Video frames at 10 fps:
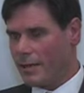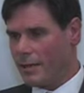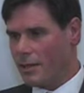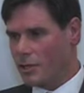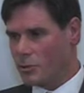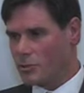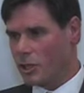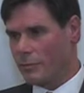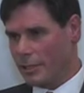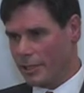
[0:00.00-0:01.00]
Those
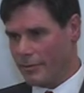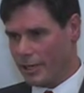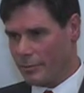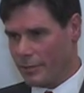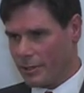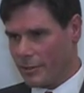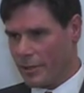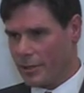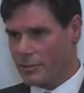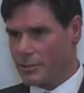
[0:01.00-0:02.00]
commonly available at the
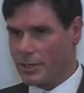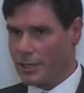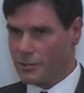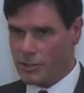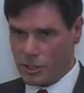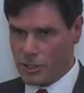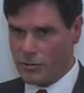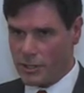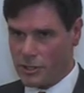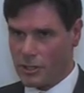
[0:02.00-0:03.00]
moment are
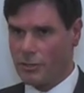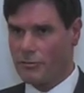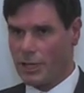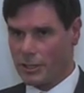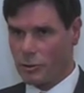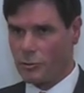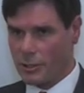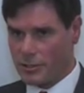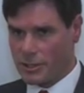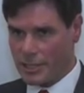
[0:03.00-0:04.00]
surgery, so radical
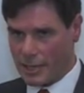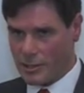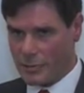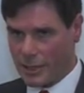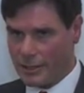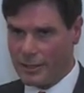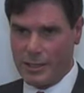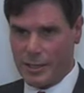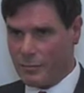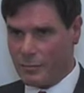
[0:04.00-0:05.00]
prostatectomy,
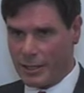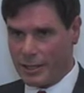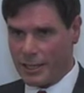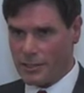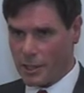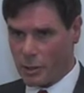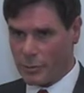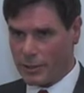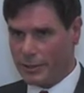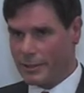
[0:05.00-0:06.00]
be that
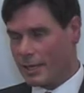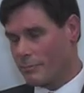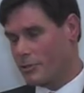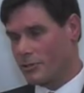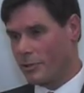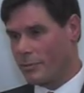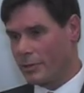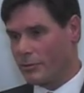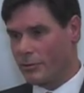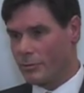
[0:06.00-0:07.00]
open,
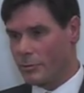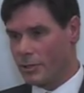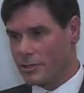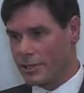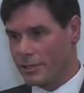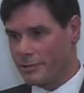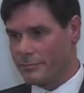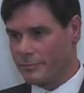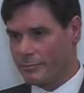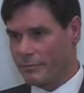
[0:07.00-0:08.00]
laparoscopic or robotic.
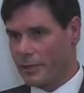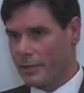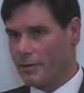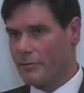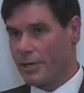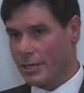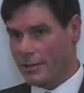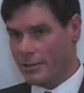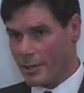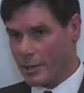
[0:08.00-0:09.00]

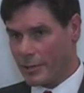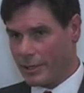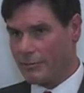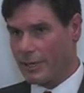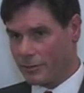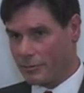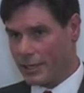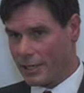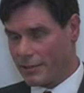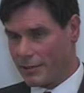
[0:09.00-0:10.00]
Radiotherapy, radical
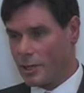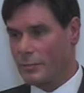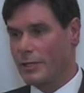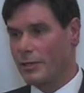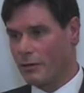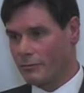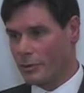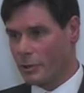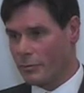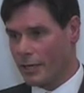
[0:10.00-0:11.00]
radiotherapy, often
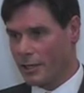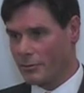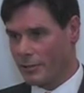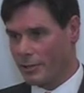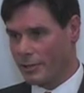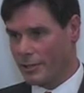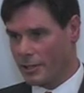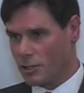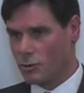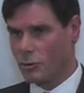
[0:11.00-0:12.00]
combined with
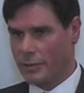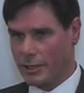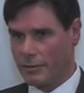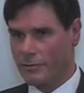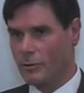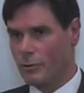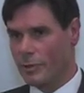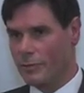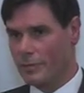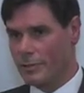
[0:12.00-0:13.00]
a short period of
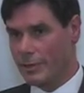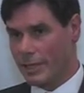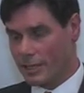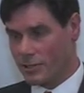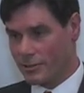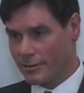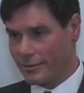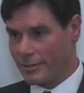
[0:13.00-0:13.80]
hormone manipulation.